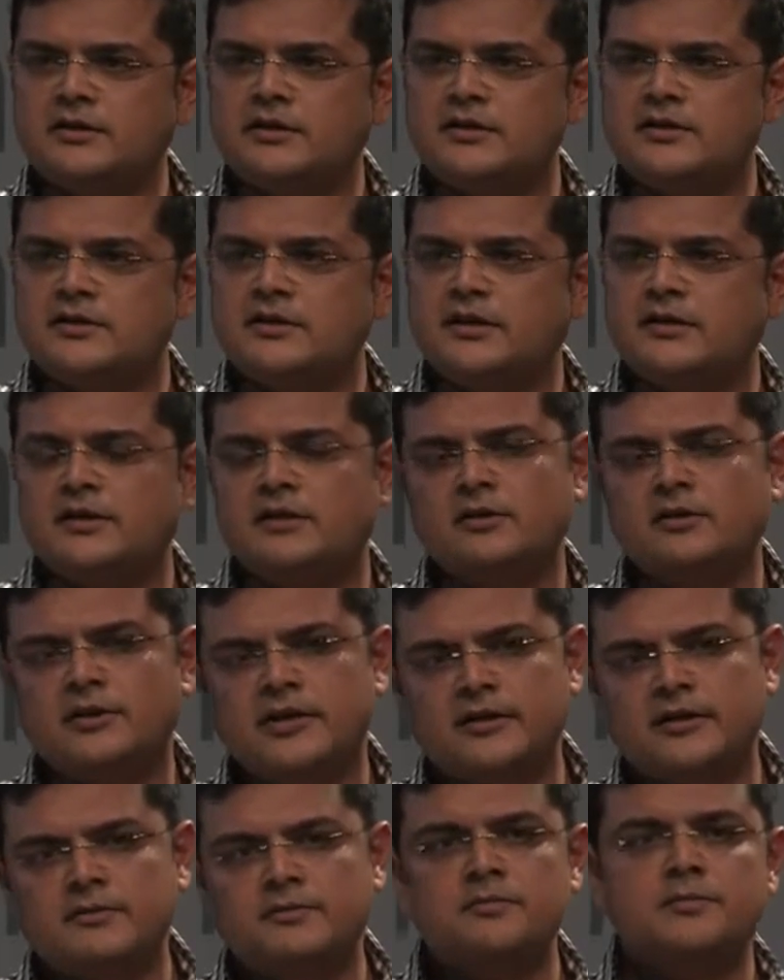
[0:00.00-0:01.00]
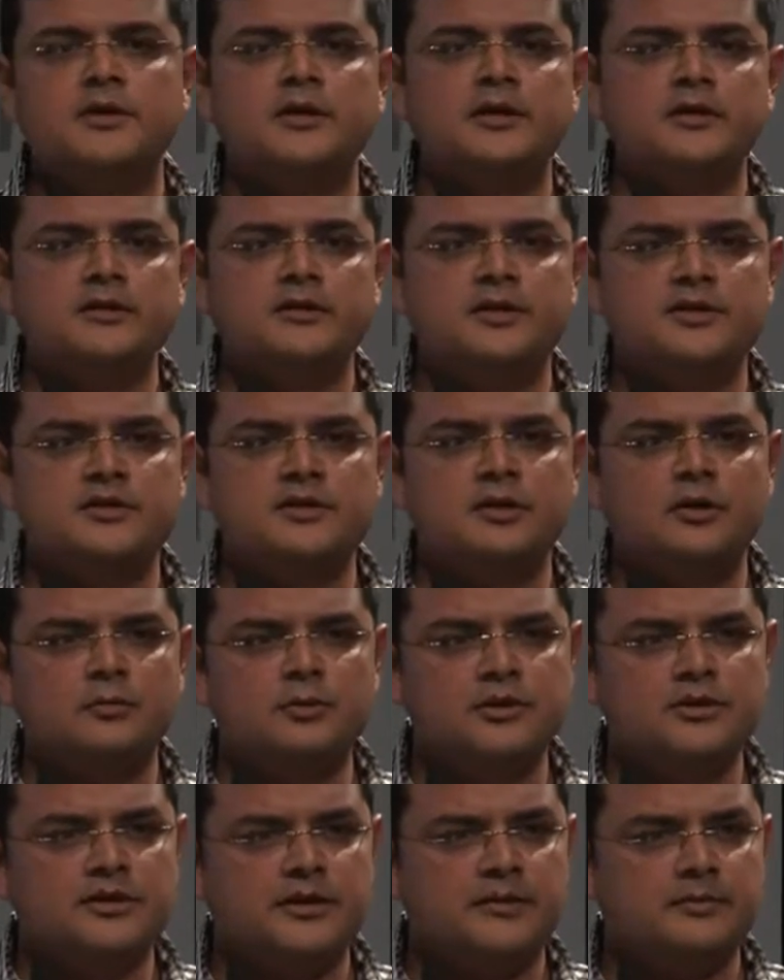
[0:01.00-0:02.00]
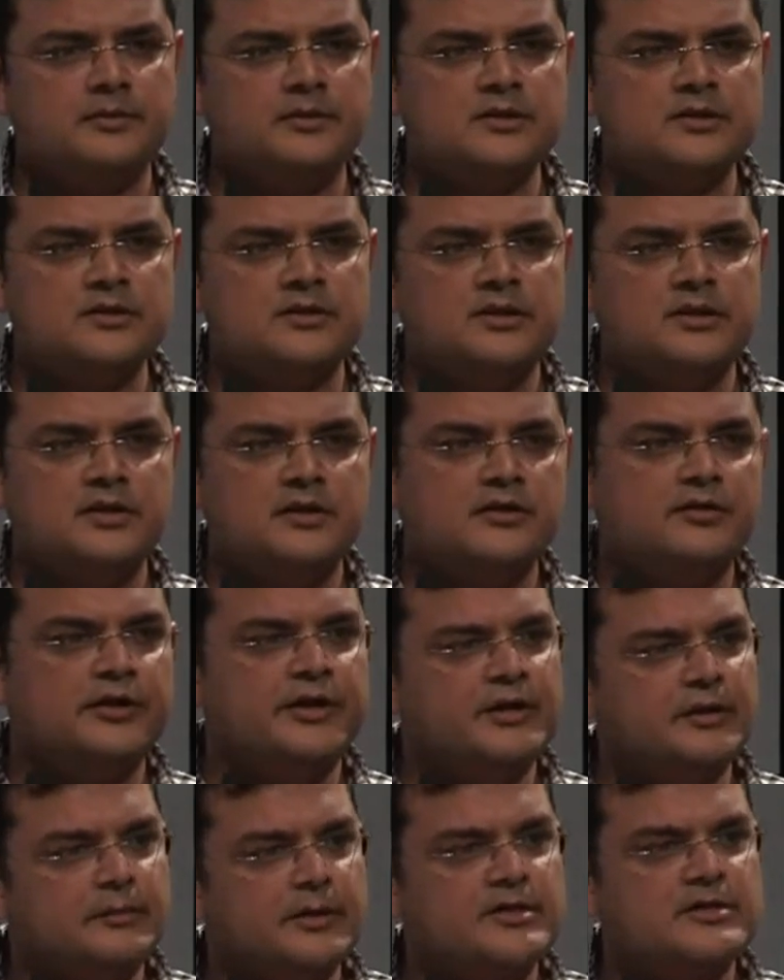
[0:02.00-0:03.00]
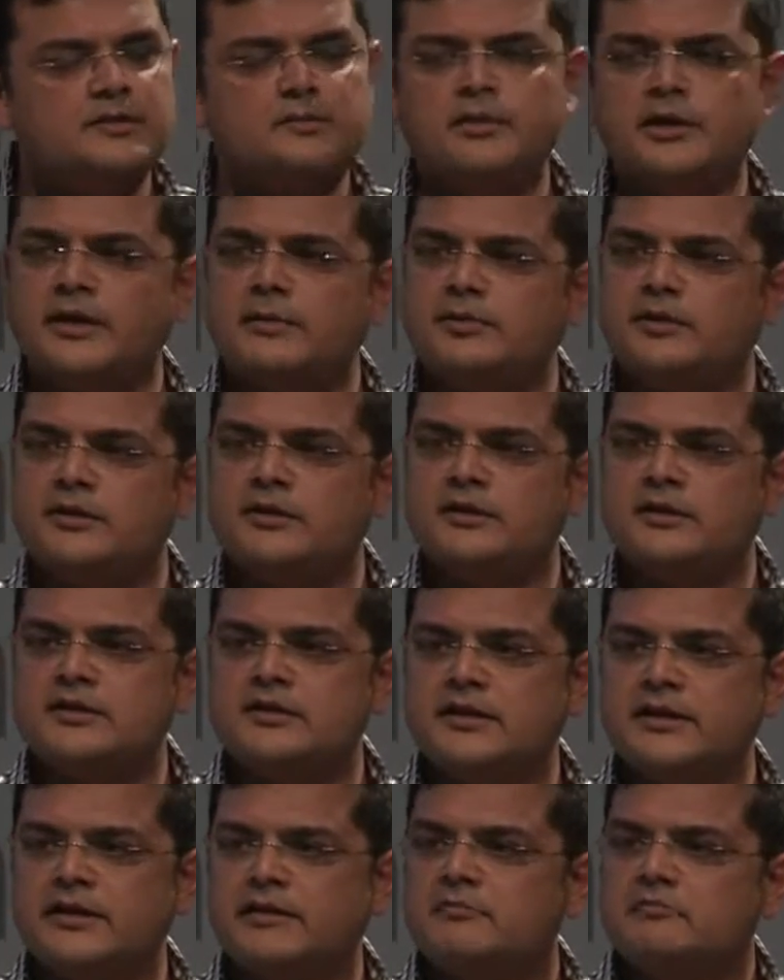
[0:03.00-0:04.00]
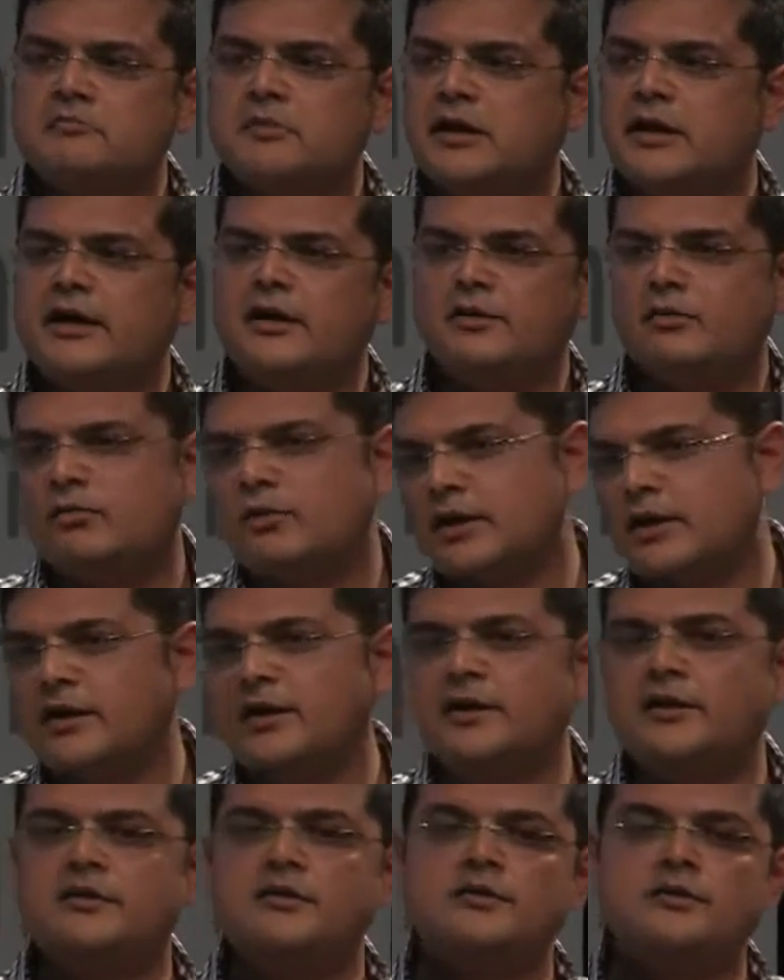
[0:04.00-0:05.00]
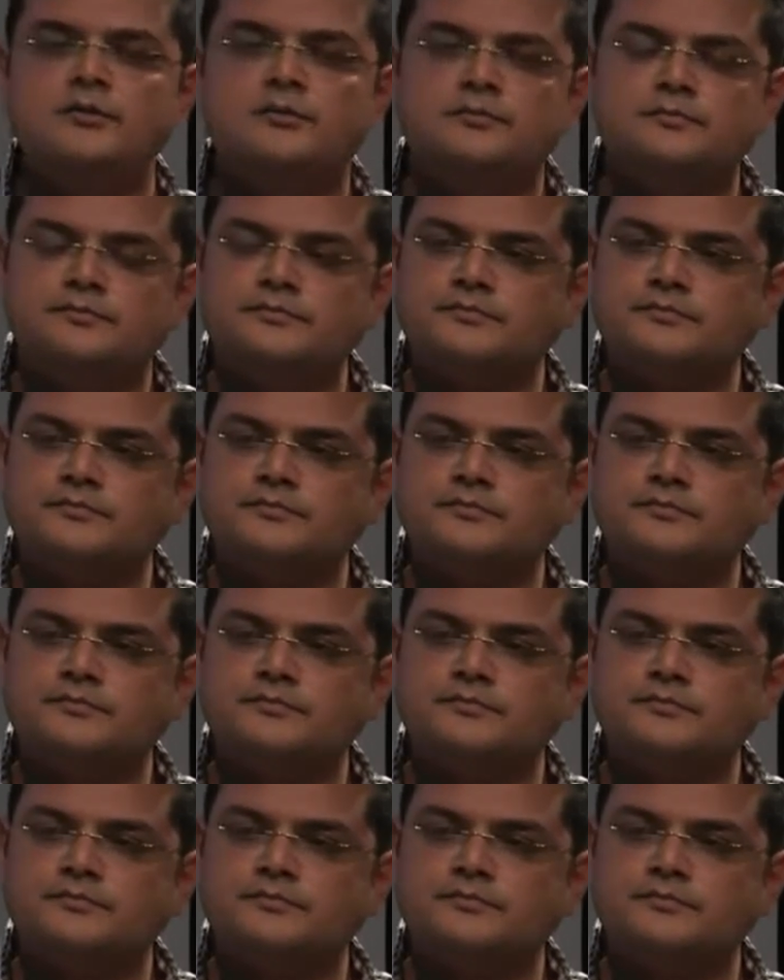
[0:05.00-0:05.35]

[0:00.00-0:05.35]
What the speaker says: Instead, they look at these global tables, treat them as the Bible, and say, I know what I need to do.